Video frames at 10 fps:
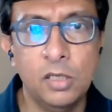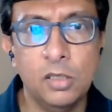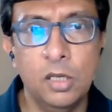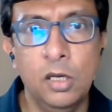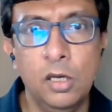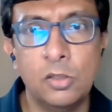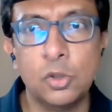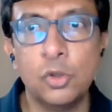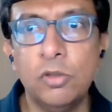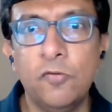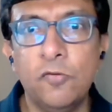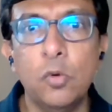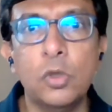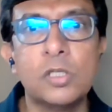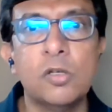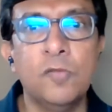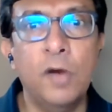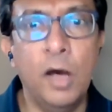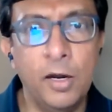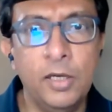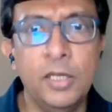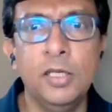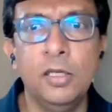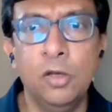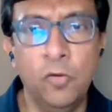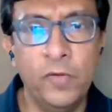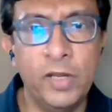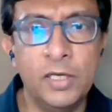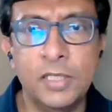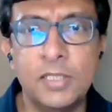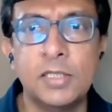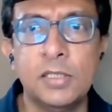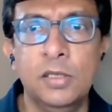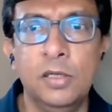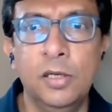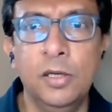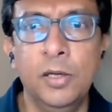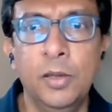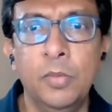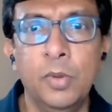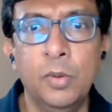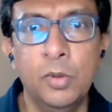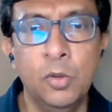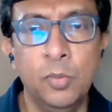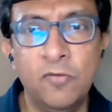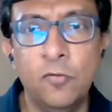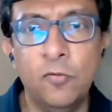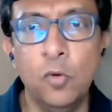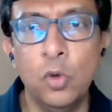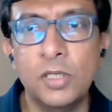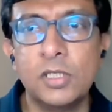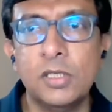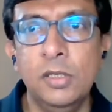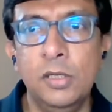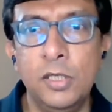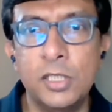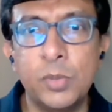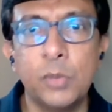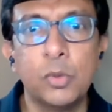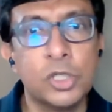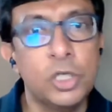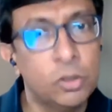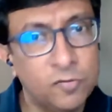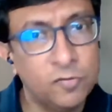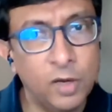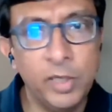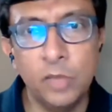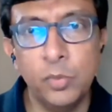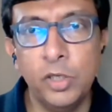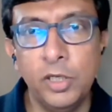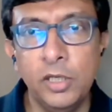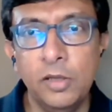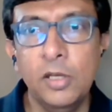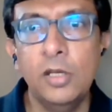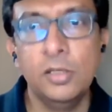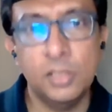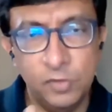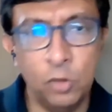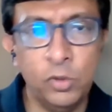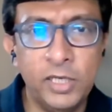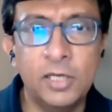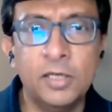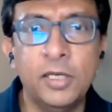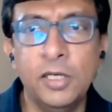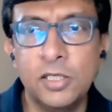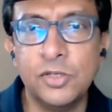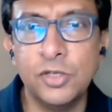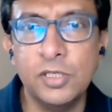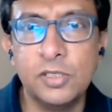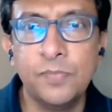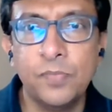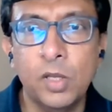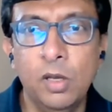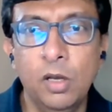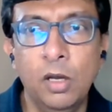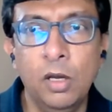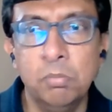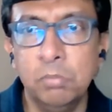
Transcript: Uh, so should the focus of R and D, now awareness, uh, be focused disproportionately in the farming community, so without neglecting industries? Uh,